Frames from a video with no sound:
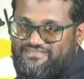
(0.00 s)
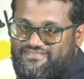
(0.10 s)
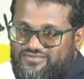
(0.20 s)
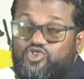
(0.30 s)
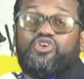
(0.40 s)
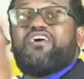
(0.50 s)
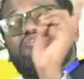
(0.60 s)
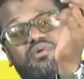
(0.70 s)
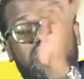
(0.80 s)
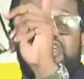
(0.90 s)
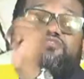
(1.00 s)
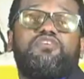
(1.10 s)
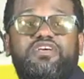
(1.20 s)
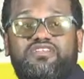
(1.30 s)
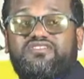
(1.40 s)
So you have to be
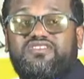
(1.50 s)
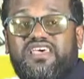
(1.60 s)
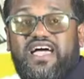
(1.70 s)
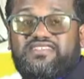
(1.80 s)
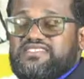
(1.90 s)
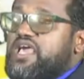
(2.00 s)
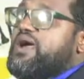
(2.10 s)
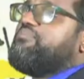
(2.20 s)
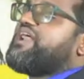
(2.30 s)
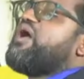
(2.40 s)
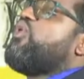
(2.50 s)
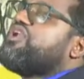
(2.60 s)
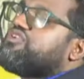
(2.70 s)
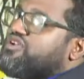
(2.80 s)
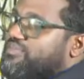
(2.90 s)
careful in this society. But I
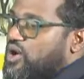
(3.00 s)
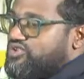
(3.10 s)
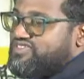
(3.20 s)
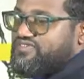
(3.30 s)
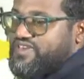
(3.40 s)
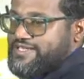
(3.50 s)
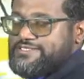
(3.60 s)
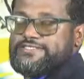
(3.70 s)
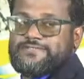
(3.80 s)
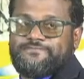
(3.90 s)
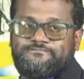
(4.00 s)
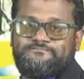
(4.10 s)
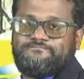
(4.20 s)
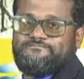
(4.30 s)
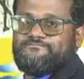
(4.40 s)
wondered about this event.
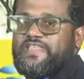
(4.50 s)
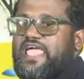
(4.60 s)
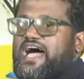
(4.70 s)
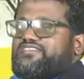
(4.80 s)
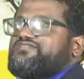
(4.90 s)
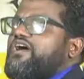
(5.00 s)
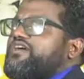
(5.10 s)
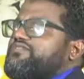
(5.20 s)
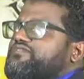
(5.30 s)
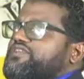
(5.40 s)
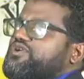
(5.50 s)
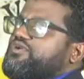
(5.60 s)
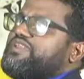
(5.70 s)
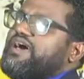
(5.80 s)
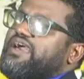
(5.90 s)
I saw the video
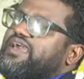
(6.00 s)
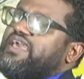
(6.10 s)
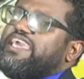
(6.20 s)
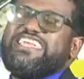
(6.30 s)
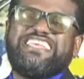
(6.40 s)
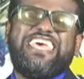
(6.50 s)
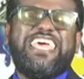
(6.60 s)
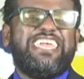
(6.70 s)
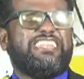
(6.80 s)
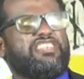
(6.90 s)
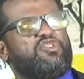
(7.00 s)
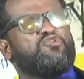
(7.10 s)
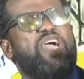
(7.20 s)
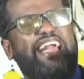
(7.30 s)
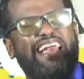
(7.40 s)
and I, it hit
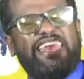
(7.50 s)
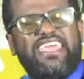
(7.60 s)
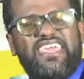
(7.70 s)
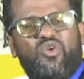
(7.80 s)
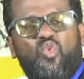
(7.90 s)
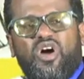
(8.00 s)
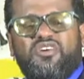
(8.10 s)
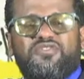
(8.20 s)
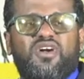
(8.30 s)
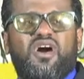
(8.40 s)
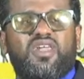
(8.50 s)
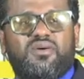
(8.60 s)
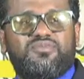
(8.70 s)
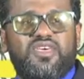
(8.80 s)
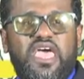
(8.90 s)
directly one of the
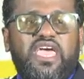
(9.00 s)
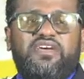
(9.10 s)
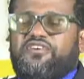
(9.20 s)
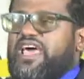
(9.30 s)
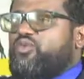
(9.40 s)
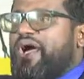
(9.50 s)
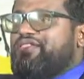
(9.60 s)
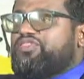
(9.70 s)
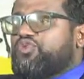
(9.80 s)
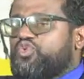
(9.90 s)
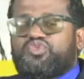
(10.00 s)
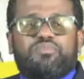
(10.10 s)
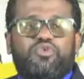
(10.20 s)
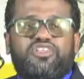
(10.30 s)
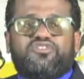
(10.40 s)
columns. If it had went through the
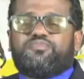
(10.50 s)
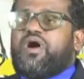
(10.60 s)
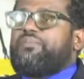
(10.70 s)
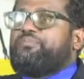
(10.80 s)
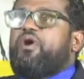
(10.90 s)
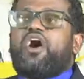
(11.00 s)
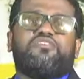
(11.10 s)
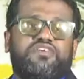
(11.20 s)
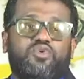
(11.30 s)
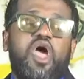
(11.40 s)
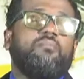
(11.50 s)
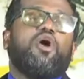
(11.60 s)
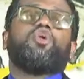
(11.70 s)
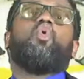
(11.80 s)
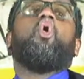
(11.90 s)
bridge, probably part of it would,
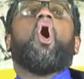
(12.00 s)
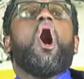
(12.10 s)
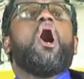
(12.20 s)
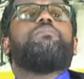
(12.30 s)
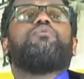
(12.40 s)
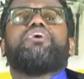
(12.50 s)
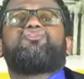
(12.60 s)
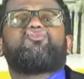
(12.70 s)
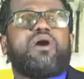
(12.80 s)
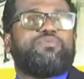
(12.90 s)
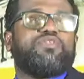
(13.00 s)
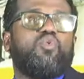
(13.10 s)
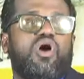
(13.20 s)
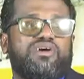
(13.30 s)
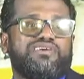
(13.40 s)
but the whole bridge dropped in the
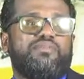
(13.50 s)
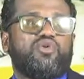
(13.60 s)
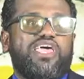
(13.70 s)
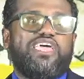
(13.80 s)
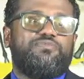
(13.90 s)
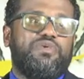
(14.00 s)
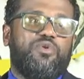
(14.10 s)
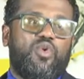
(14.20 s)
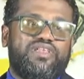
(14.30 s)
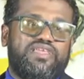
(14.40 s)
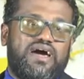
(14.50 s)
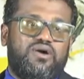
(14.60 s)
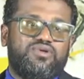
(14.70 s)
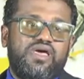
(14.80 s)
water. About eight people went down.